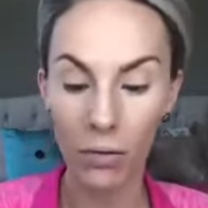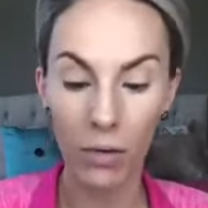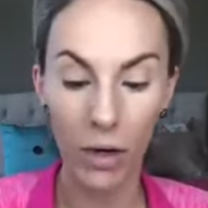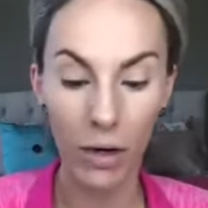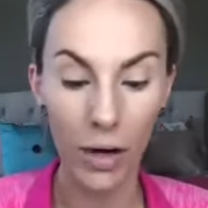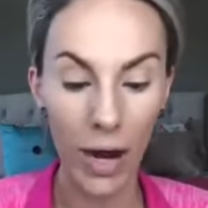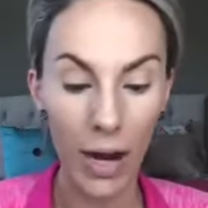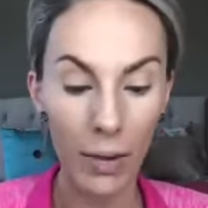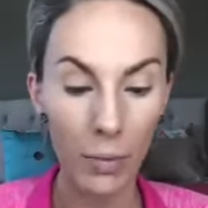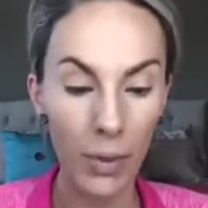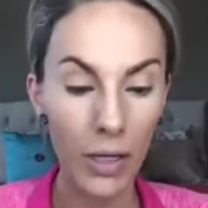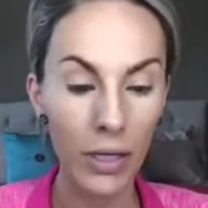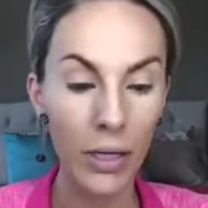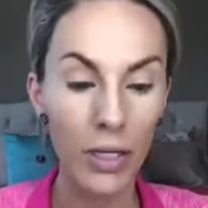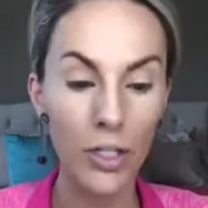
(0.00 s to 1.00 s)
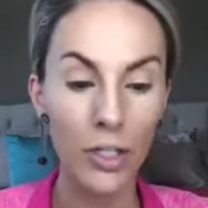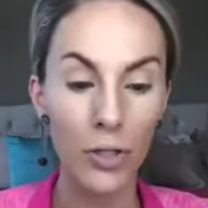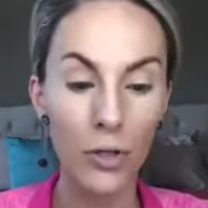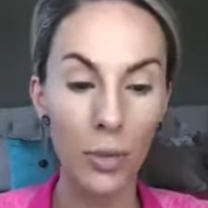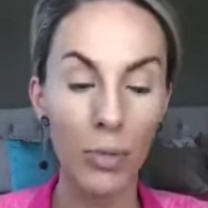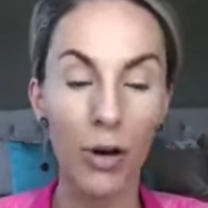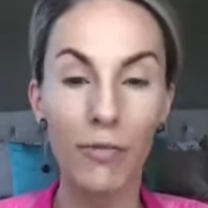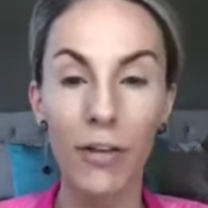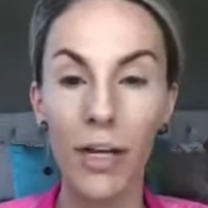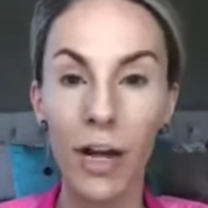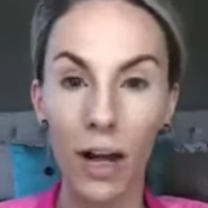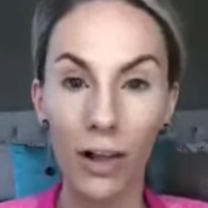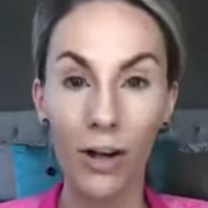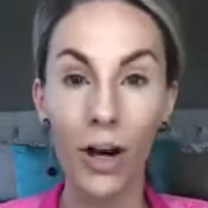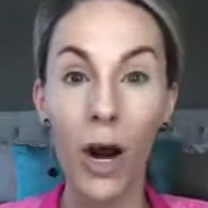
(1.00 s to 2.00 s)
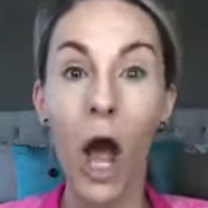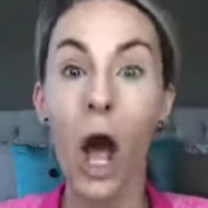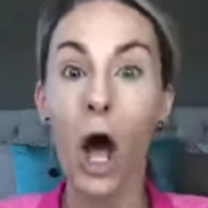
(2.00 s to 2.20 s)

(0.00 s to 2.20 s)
all right? And we can get you your perfect color.